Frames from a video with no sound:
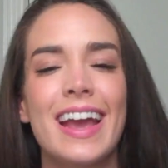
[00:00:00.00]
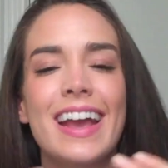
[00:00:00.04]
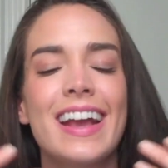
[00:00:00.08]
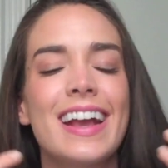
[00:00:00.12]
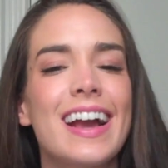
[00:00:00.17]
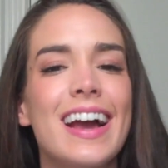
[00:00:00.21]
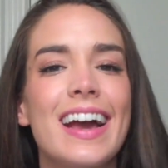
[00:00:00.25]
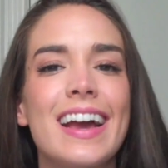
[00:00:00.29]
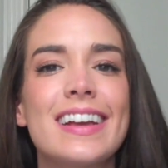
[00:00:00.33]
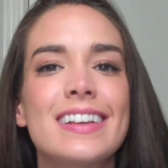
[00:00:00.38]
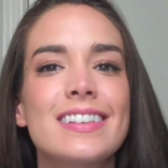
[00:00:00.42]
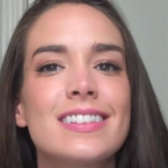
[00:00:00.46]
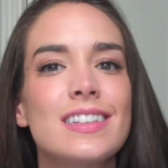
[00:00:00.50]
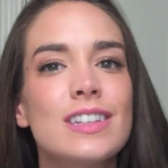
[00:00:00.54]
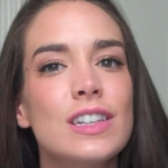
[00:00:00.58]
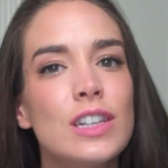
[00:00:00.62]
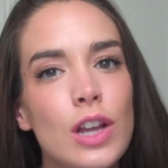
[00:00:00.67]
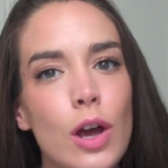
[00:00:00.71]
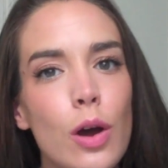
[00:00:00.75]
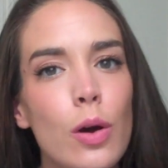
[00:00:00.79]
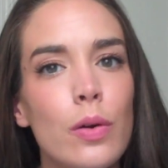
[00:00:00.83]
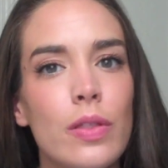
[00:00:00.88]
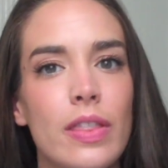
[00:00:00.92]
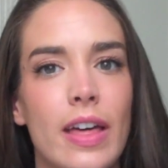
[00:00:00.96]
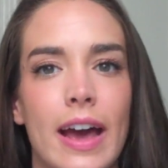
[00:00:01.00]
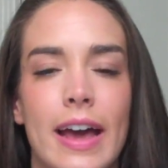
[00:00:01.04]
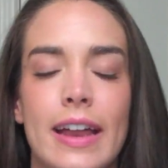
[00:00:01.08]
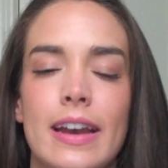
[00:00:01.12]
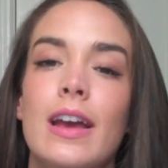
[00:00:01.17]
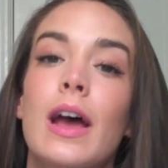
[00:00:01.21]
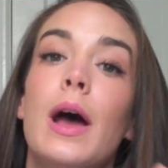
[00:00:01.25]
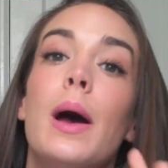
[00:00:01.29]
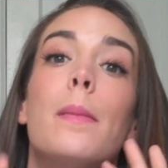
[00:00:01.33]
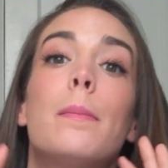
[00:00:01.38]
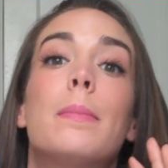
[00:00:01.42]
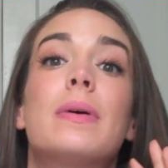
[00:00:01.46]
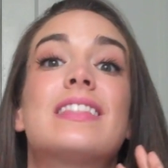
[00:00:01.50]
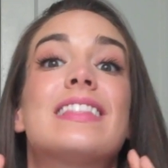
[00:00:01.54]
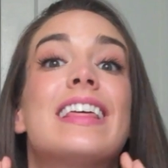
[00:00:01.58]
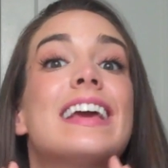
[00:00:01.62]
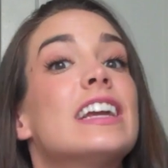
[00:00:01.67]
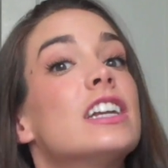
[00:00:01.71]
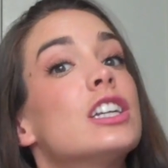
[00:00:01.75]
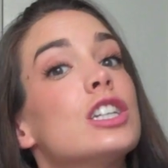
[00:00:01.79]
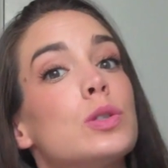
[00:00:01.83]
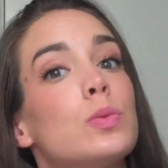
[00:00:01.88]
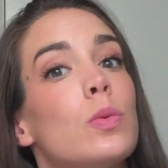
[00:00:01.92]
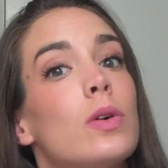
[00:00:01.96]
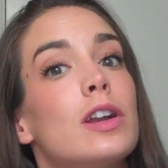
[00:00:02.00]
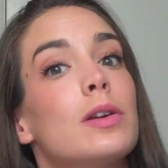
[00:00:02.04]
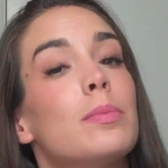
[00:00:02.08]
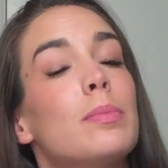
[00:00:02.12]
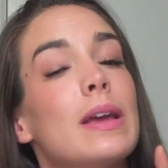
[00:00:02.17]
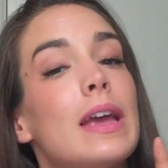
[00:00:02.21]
And guys know that, but they just want